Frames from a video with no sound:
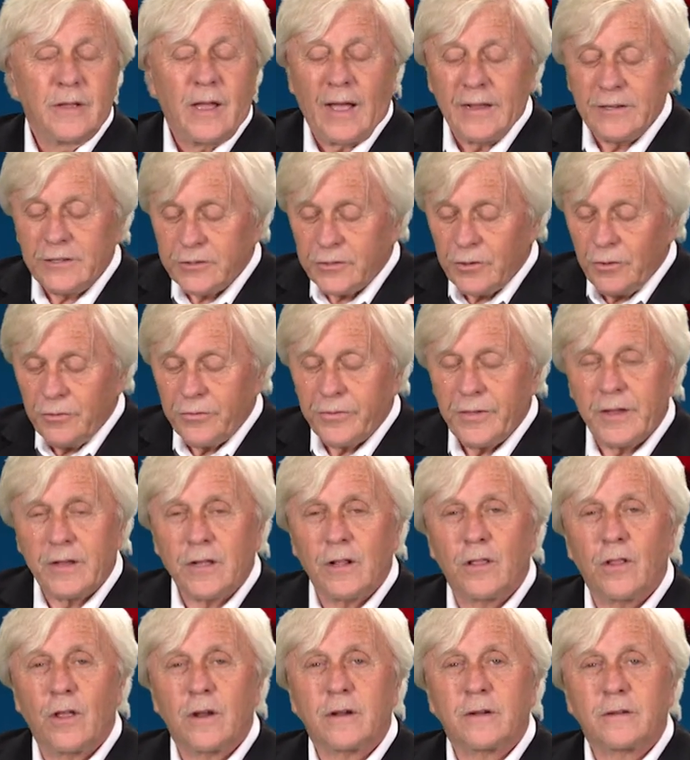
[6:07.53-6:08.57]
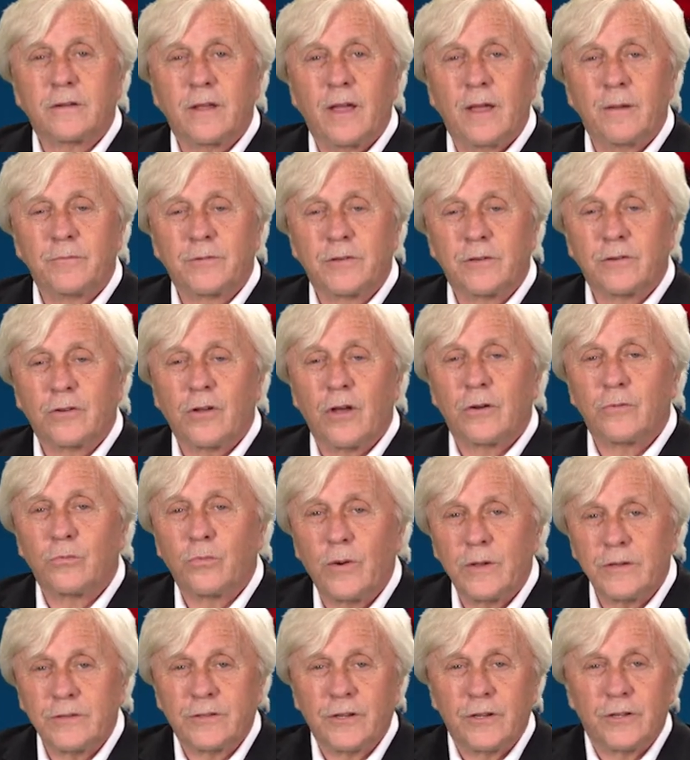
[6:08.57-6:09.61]
I just don't think a lot of times that God
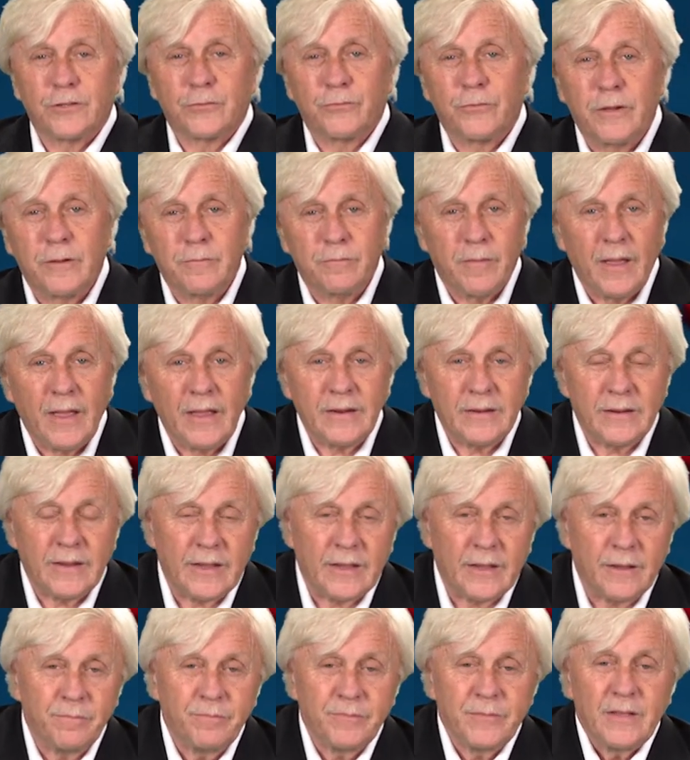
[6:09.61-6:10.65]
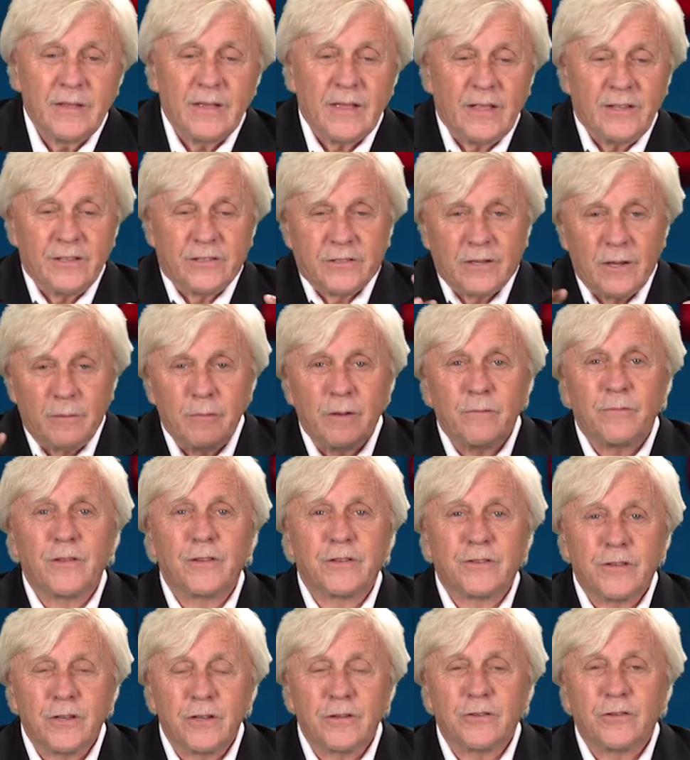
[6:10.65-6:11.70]
wants us remaining in some of
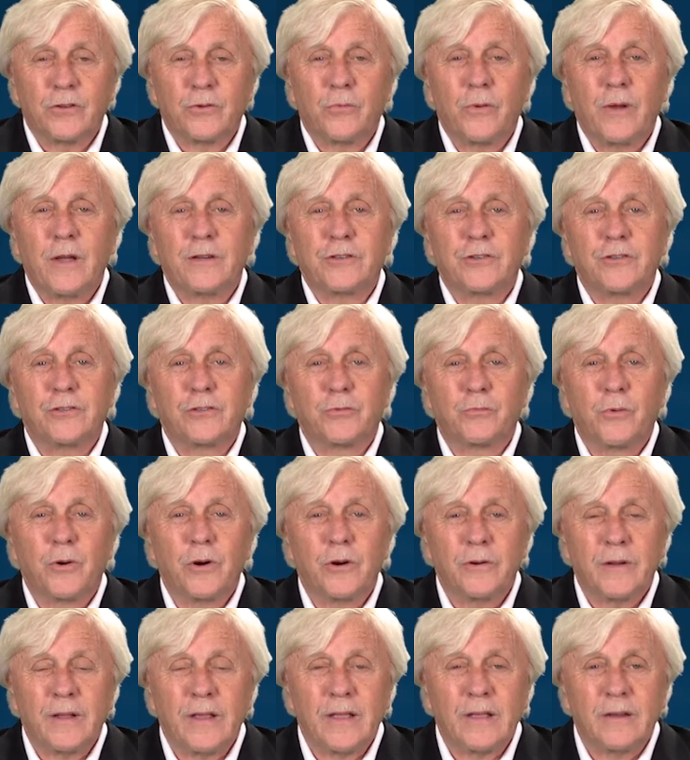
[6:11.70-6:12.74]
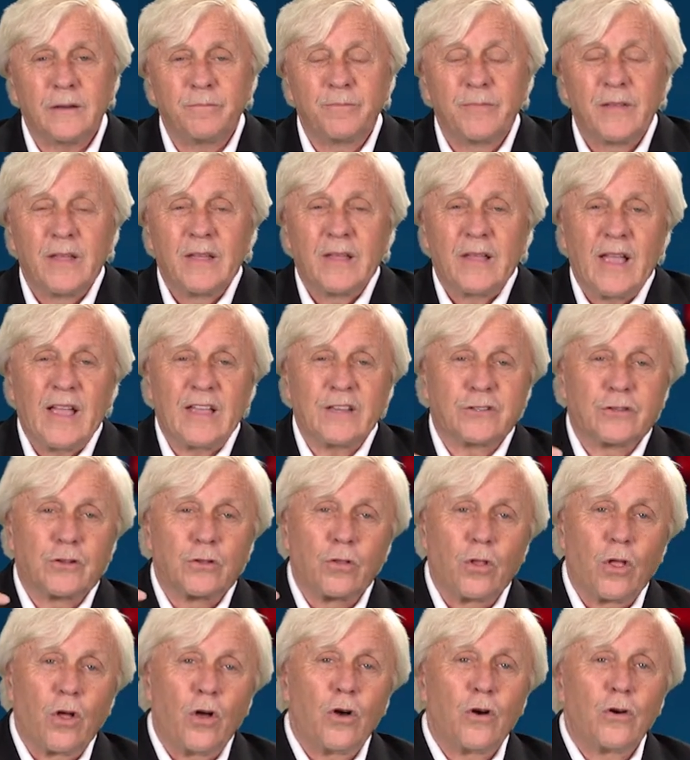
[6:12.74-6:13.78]
the situations we're in as
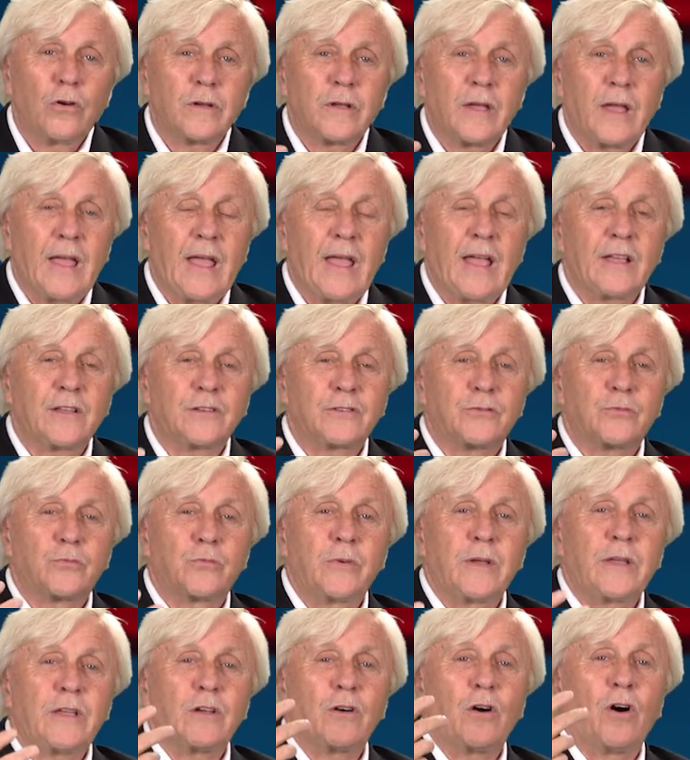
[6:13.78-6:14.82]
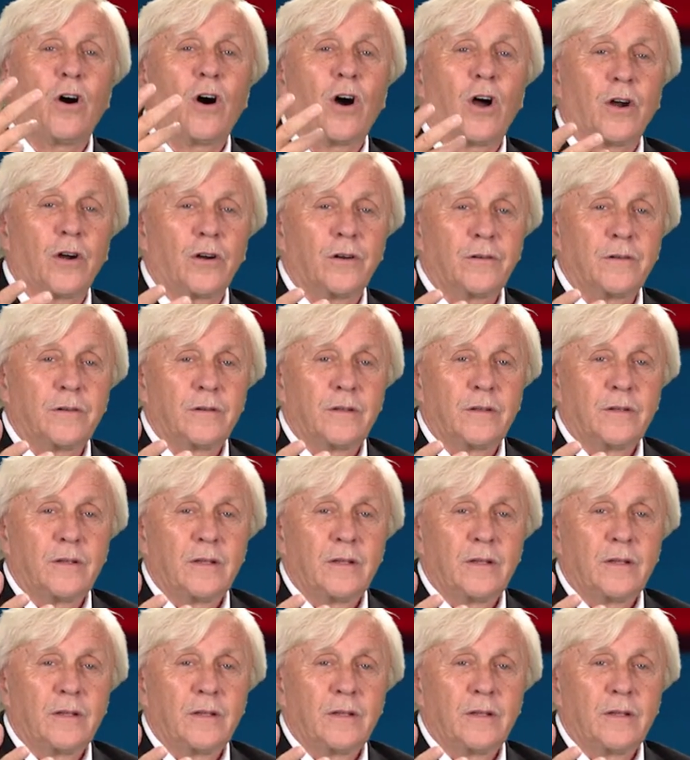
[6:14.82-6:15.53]
long as we are.